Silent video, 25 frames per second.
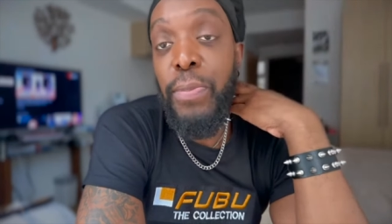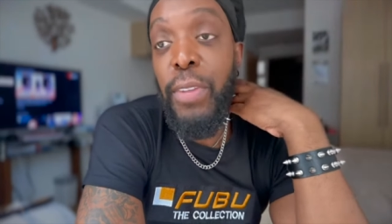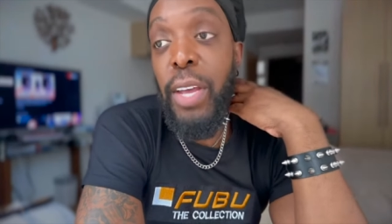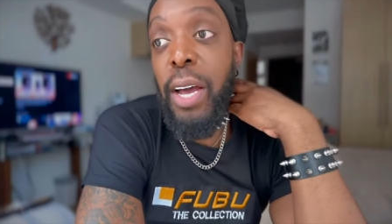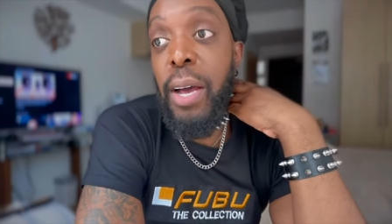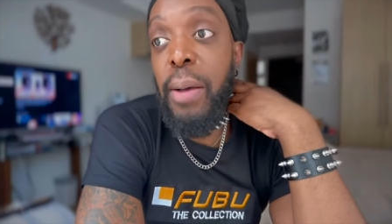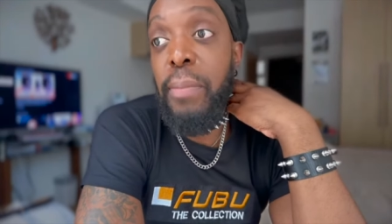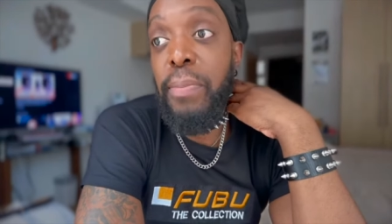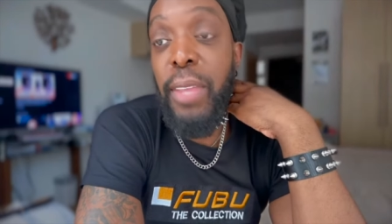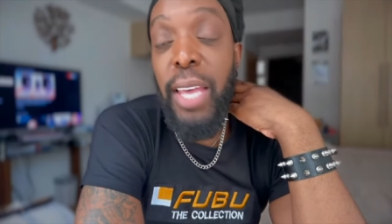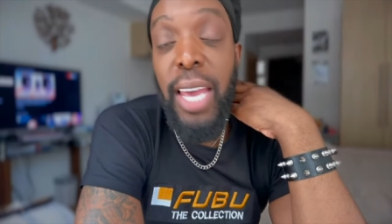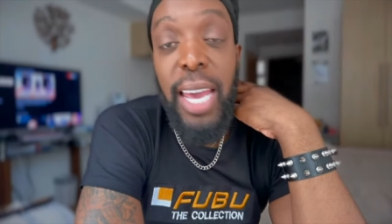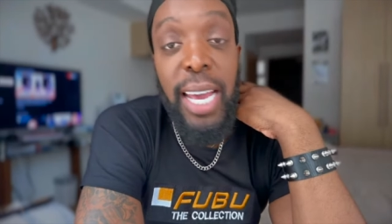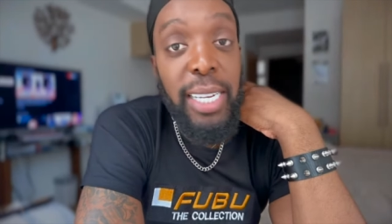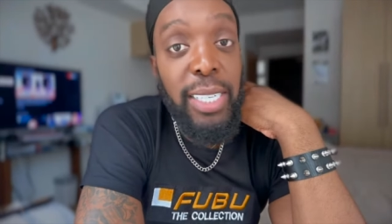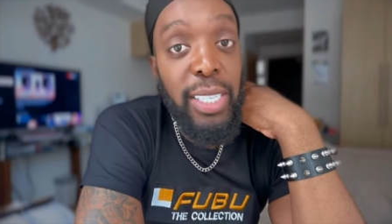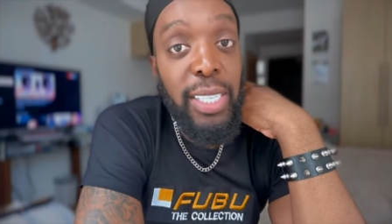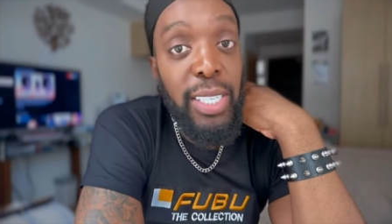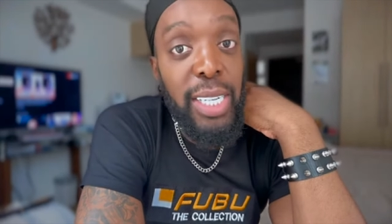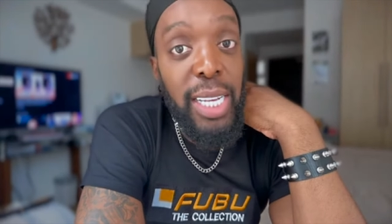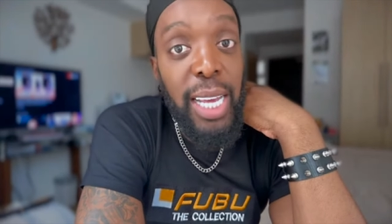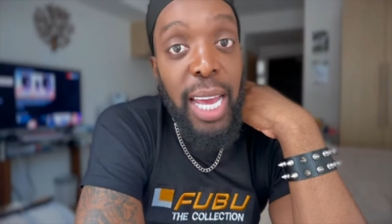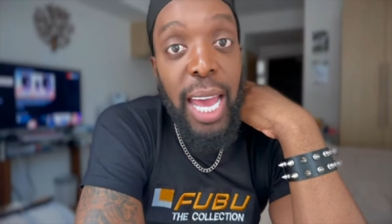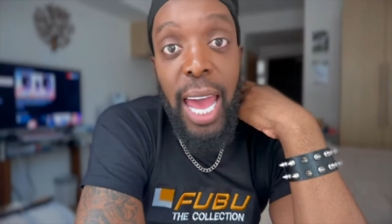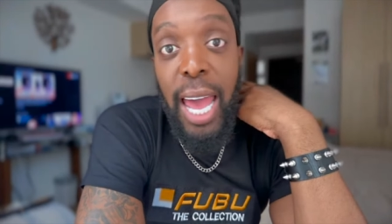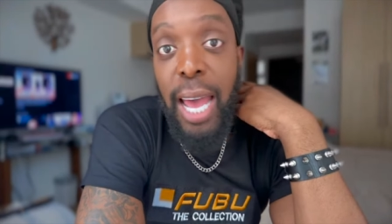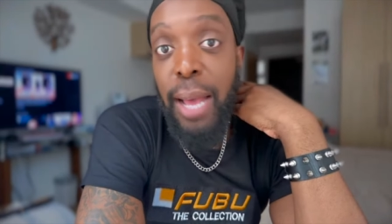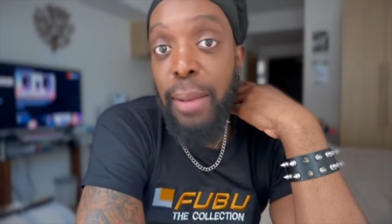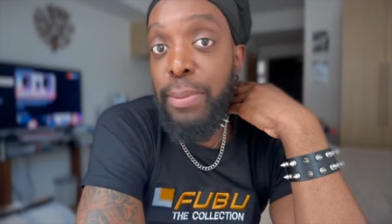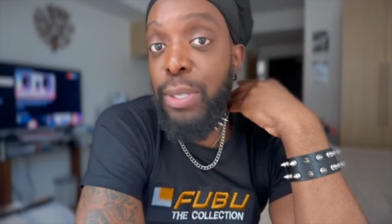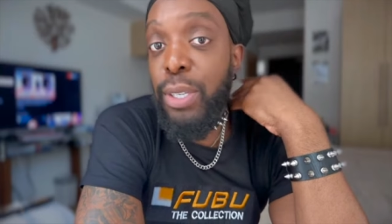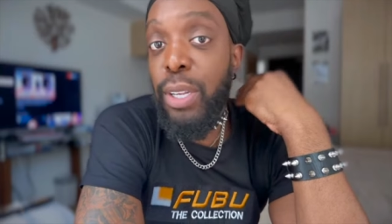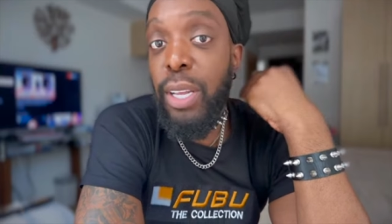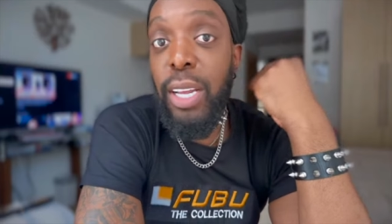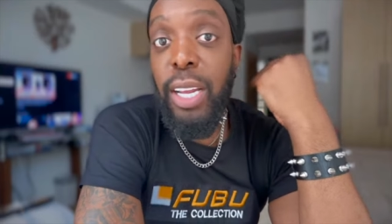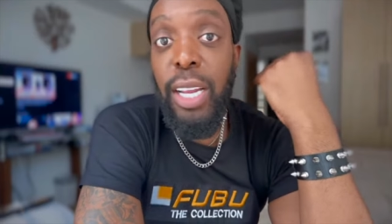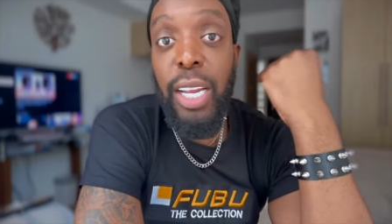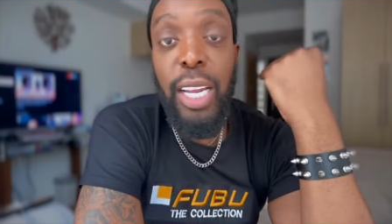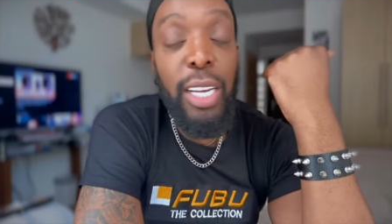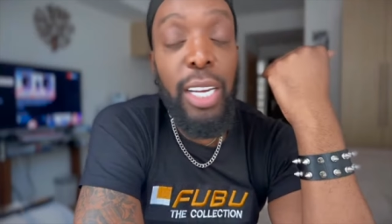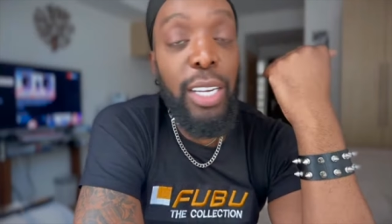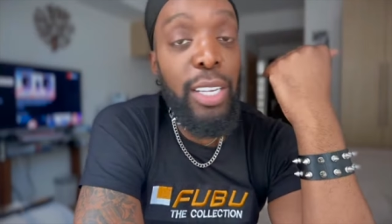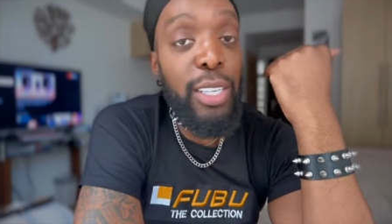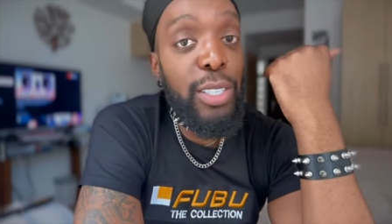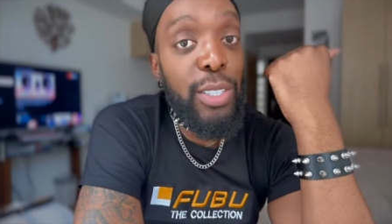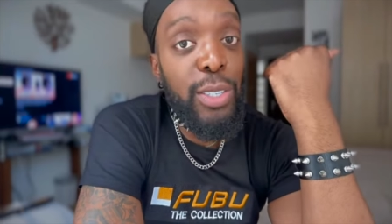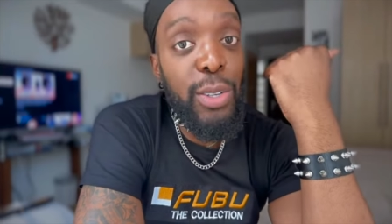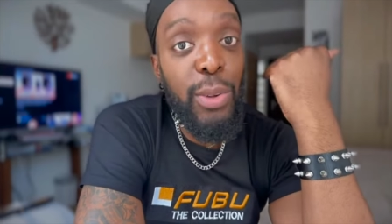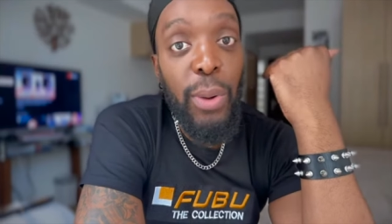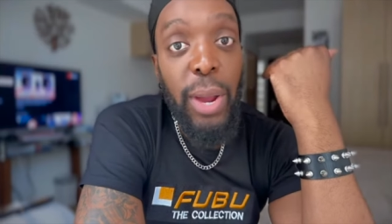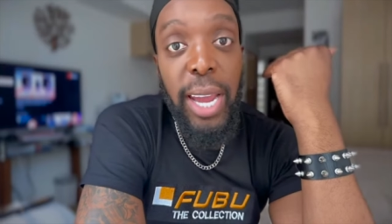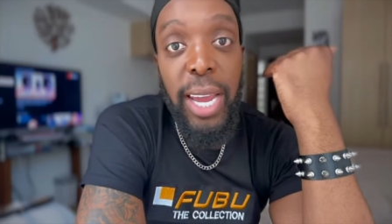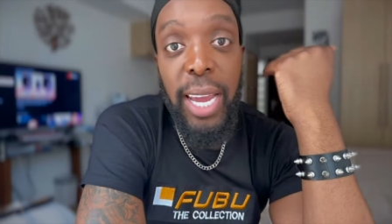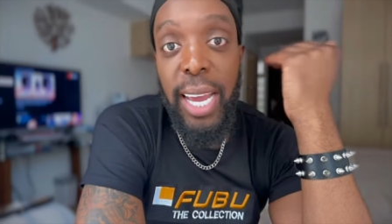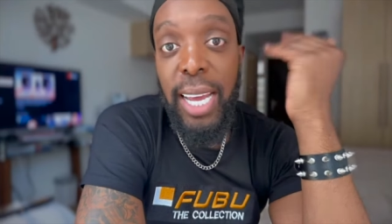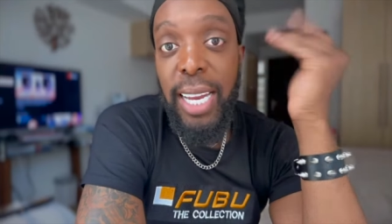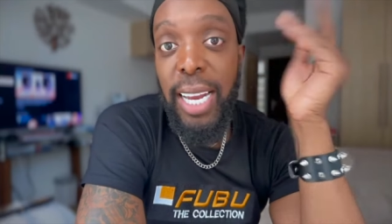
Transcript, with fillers: Um, the HD abs, it looks great.